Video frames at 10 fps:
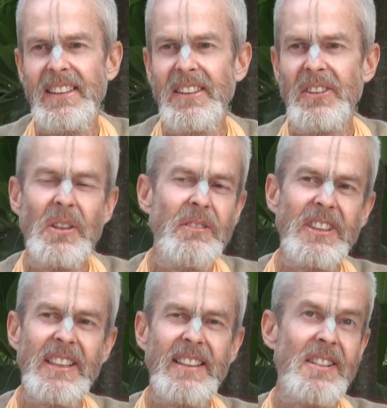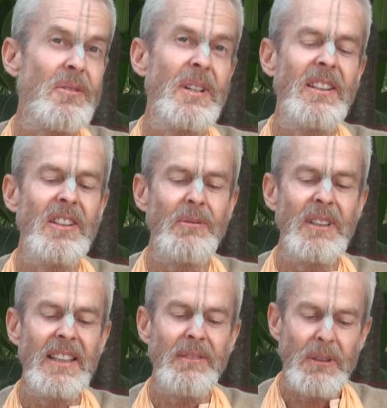Near Govardhan, it's quite a long
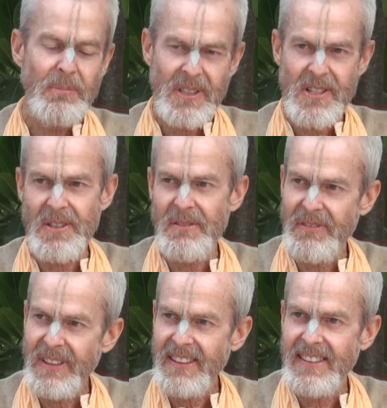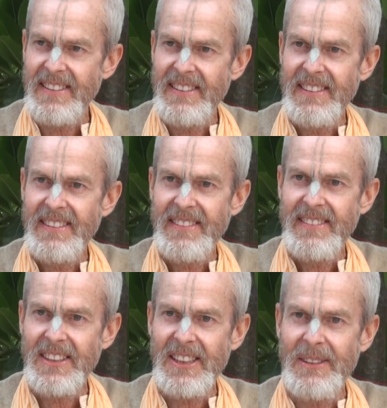way. Let me press your feet,
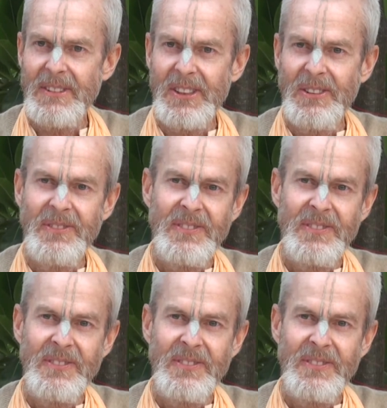Shamaju.